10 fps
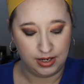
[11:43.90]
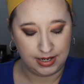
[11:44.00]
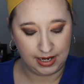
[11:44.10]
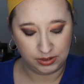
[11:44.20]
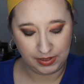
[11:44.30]

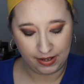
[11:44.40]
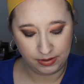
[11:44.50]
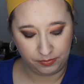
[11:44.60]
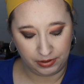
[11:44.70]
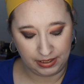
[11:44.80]
Next we have
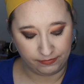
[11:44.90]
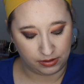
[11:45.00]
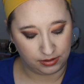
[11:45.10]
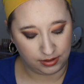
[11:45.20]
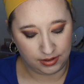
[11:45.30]
the Pretty
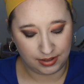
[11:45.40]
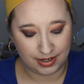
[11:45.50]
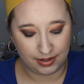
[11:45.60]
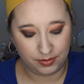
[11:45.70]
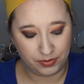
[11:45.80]
Vulgar,
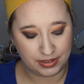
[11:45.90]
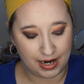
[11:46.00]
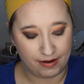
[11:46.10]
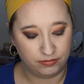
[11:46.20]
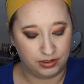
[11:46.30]
another brand
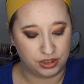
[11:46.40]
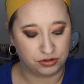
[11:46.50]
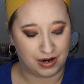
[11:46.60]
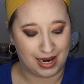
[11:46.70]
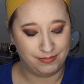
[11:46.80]
I haven't really
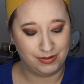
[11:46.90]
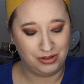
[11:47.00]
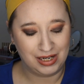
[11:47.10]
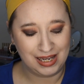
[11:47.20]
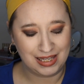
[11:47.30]
tried,
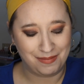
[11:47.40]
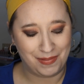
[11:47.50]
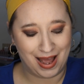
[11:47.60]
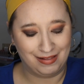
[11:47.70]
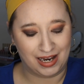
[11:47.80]
but looking at
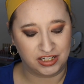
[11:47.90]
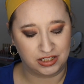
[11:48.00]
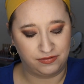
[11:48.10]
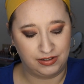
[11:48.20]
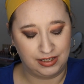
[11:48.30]
that palette, I
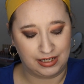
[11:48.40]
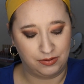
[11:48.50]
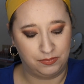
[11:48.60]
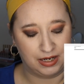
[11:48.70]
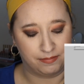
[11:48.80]
just feel like
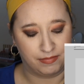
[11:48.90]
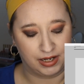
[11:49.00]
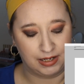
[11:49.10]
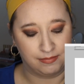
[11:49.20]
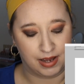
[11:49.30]
be a
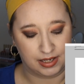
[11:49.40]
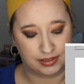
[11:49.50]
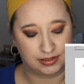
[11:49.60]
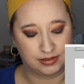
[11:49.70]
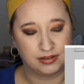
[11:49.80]
muddy
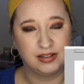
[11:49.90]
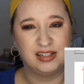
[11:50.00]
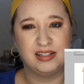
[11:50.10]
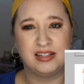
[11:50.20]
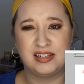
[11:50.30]
mess.
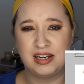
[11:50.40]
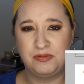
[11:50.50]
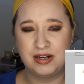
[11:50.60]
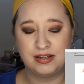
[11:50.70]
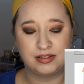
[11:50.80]
Does
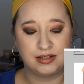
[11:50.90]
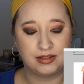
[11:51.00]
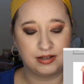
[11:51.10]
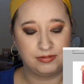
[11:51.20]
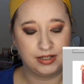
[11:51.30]
anyone else
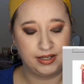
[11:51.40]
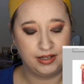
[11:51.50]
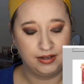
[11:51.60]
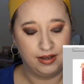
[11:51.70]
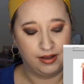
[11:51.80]
think that way?
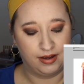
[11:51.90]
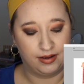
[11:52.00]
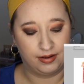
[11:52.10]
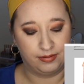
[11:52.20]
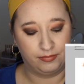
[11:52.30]

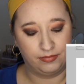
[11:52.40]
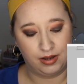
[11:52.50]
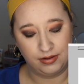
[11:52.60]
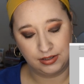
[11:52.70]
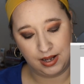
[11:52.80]

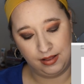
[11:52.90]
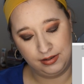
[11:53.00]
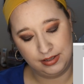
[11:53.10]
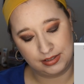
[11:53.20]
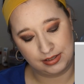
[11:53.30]
All the
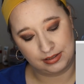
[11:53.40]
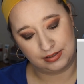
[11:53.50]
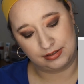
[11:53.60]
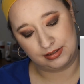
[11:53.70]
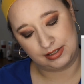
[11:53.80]
colors look
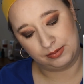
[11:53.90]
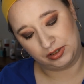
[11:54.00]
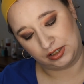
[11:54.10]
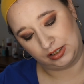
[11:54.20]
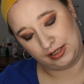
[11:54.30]

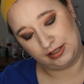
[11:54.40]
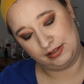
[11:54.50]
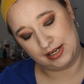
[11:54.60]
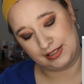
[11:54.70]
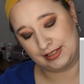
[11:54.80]
similar, like
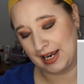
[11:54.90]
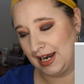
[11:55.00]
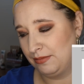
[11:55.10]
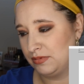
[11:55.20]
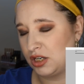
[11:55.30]
they're in that
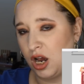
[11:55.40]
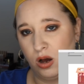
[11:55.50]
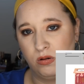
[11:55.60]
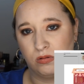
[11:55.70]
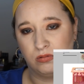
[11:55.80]
same
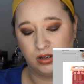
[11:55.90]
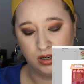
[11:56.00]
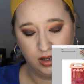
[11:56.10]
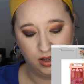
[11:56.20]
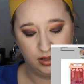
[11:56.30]
tone.
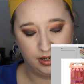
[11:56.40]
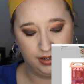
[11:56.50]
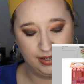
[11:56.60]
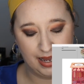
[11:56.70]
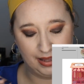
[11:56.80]

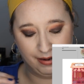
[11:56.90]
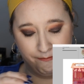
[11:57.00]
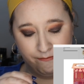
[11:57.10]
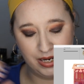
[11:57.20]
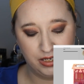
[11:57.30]
They're in that like
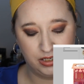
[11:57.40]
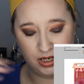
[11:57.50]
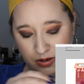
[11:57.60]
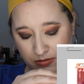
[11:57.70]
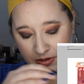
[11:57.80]

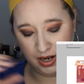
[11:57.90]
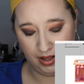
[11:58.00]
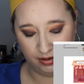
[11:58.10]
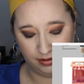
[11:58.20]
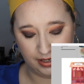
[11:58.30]
mid-tone
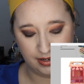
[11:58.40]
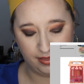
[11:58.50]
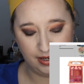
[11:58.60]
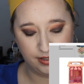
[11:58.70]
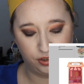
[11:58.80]
color, like
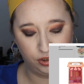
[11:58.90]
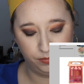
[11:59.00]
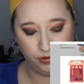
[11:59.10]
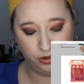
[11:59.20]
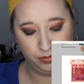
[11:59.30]
nothing is
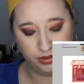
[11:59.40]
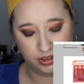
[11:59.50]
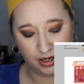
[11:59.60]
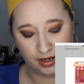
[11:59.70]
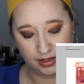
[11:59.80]

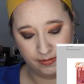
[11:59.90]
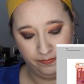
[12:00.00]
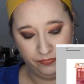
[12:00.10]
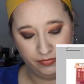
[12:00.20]
super dark.